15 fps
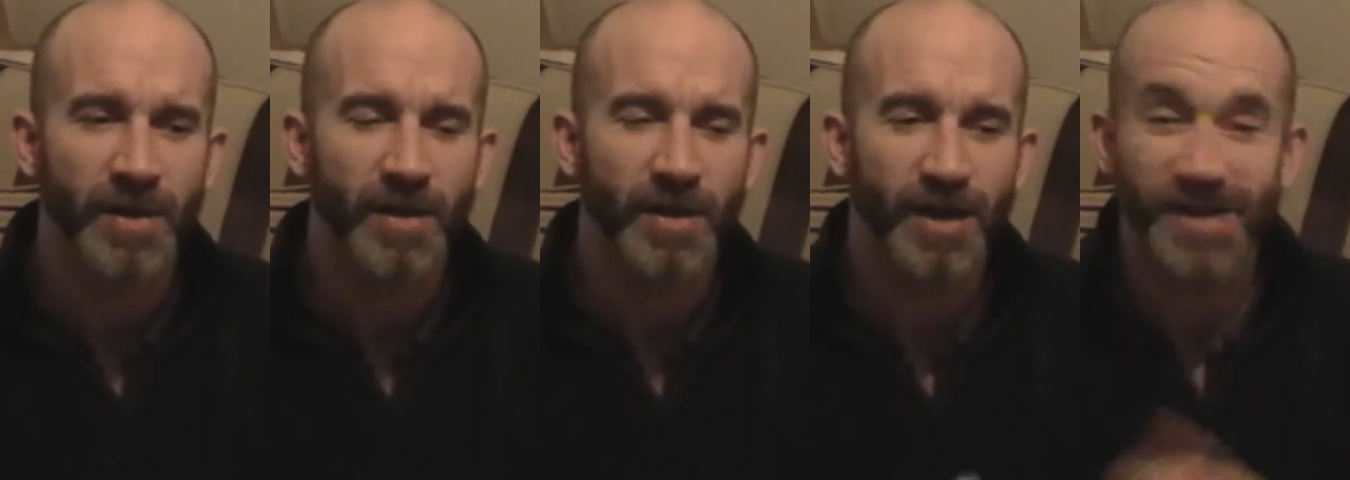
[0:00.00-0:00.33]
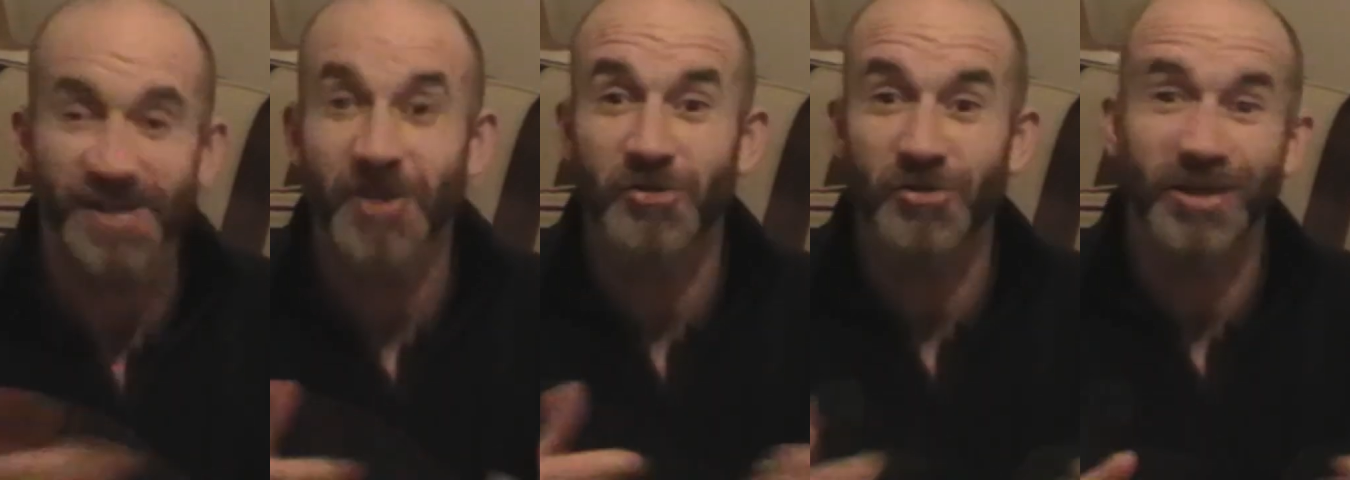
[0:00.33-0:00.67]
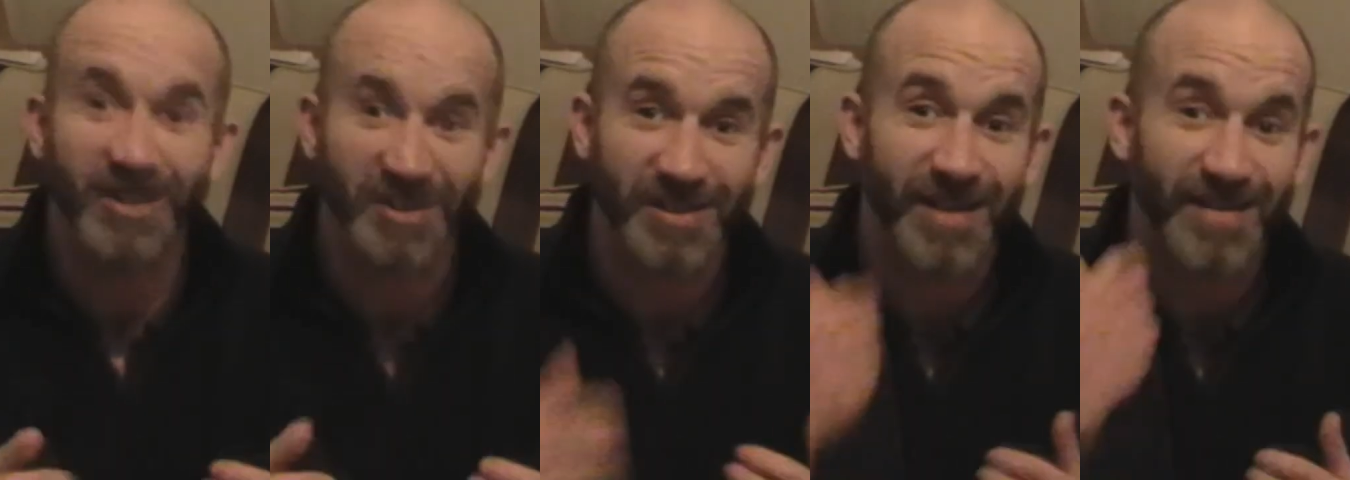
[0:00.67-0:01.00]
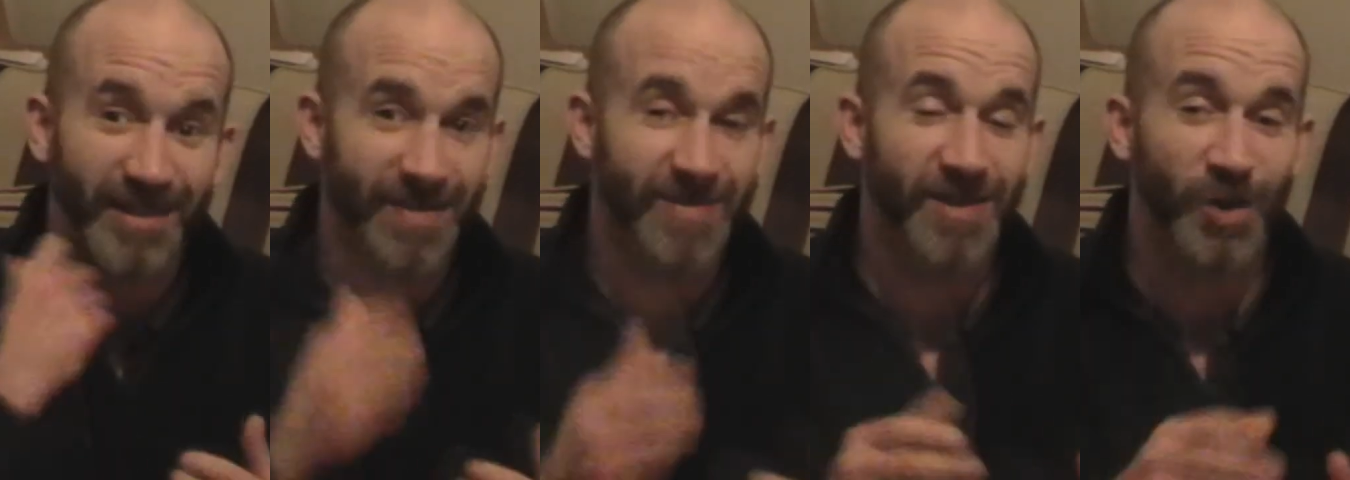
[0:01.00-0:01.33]
And it's interesting because
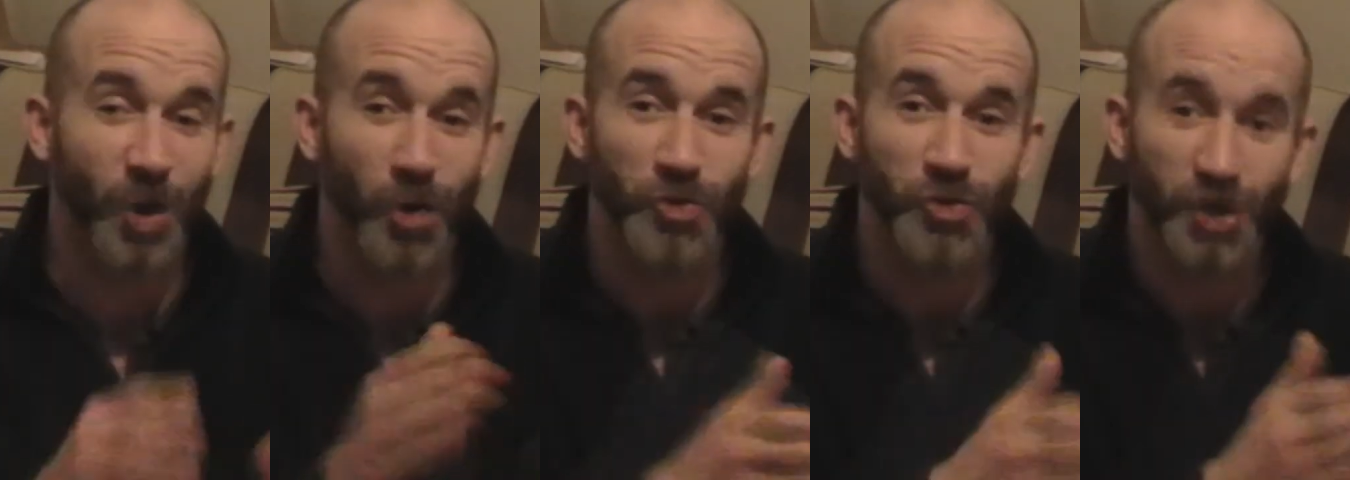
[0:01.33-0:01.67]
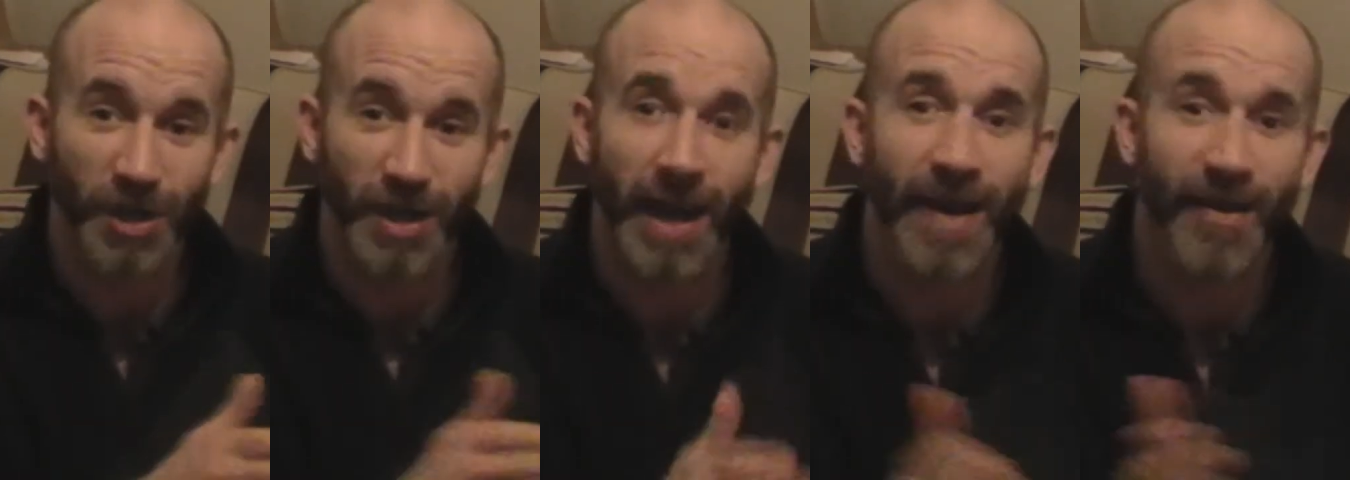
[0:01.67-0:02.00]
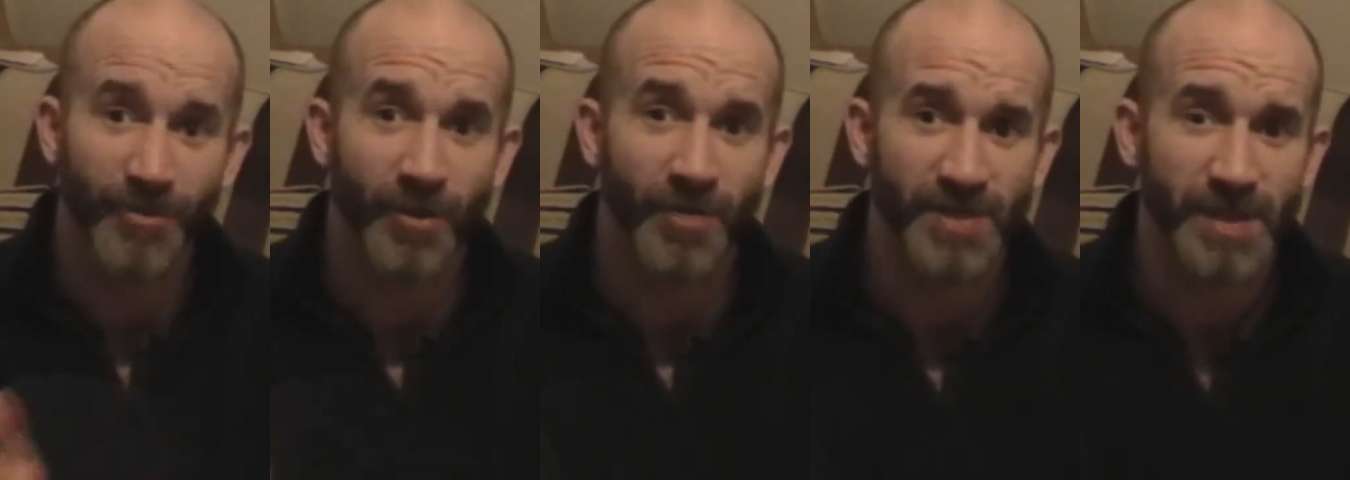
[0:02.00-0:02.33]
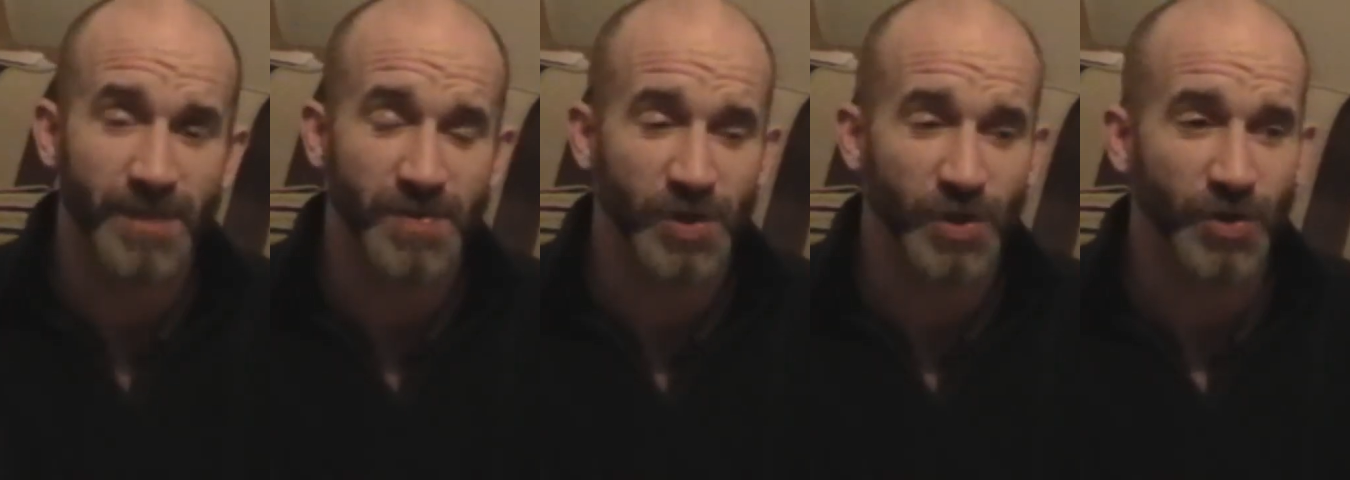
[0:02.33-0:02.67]
that's a constant line throughout this
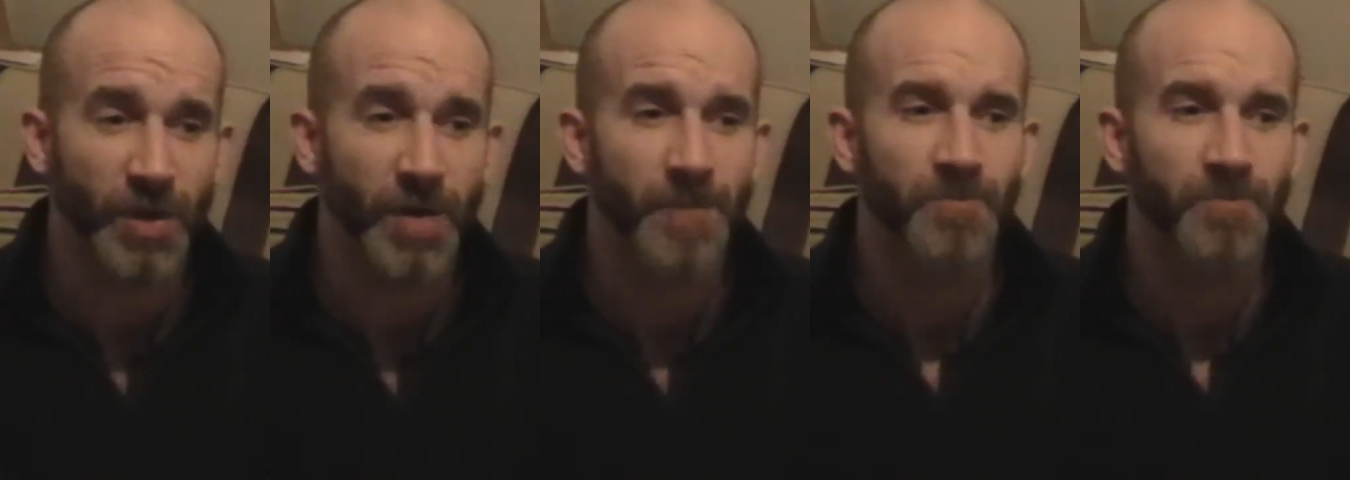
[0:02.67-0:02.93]
episode.